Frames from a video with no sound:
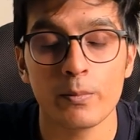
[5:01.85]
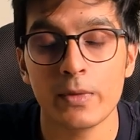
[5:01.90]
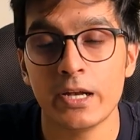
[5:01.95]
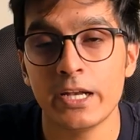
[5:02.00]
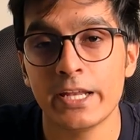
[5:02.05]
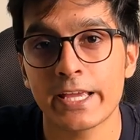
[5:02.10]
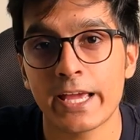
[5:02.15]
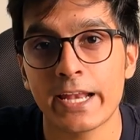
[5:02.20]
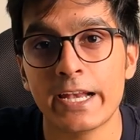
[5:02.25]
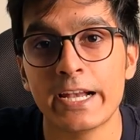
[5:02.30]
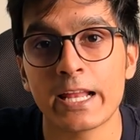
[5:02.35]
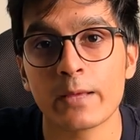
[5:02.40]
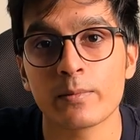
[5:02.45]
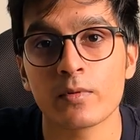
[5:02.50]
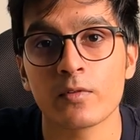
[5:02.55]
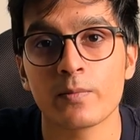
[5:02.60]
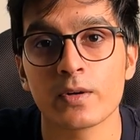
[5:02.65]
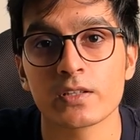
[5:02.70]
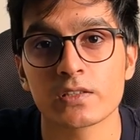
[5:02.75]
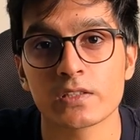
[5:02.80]
building any type
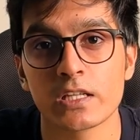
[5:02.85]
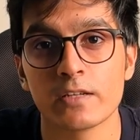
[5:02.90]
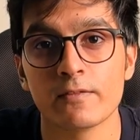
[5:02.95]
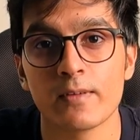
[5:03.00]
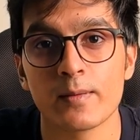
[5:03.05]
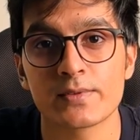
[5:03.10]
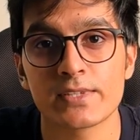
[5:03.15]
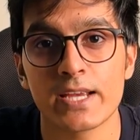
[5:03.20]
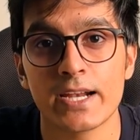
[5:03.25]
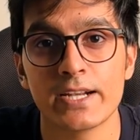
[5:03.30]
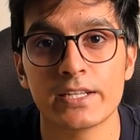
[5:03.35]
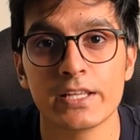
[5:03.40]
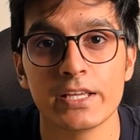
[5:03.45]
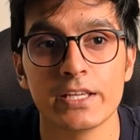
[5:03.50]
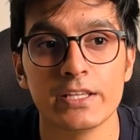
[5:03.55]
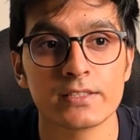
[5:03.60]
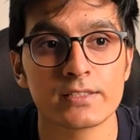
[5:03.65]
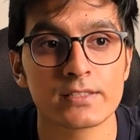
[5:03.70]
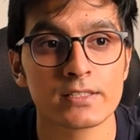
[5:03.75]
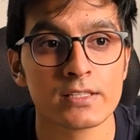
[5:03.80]
of personal website
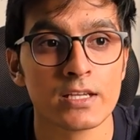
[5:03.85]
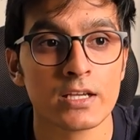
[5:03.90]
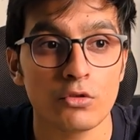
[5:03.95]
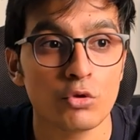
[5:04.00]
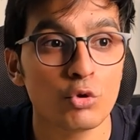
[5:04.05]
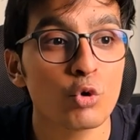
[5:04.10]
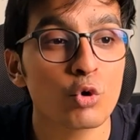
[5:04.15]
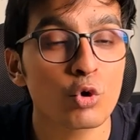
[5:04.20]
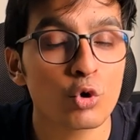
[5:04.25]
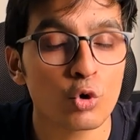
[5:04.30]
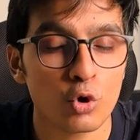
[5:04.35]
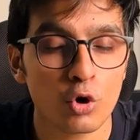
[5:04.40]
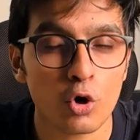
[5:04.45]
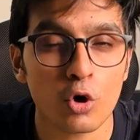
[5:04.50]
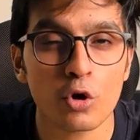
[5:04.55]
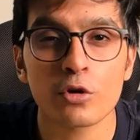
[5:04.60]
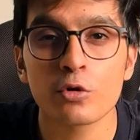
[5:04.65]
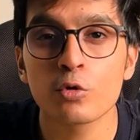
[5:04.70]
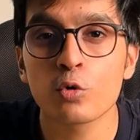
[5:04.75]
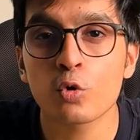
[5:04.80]
is no code
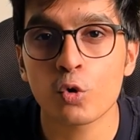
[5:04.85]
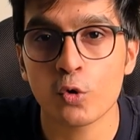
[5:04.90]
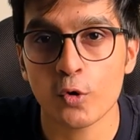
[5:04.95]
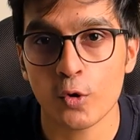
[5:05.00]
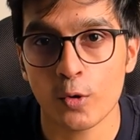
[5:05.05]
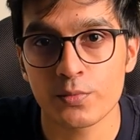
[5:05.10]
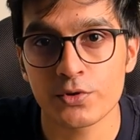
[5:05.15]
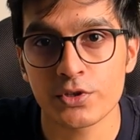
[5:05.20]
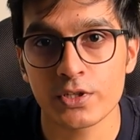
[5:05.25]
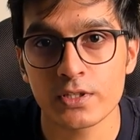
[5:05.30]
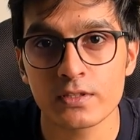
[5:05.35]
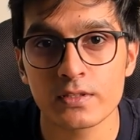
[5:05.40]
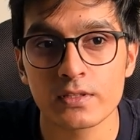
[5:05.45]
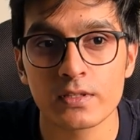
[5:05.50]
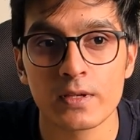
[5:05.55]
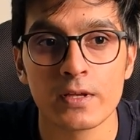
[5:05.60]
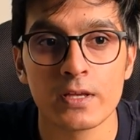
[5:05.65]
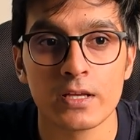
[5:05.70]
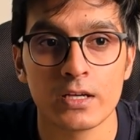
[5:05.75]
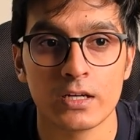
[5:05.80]
or low code options.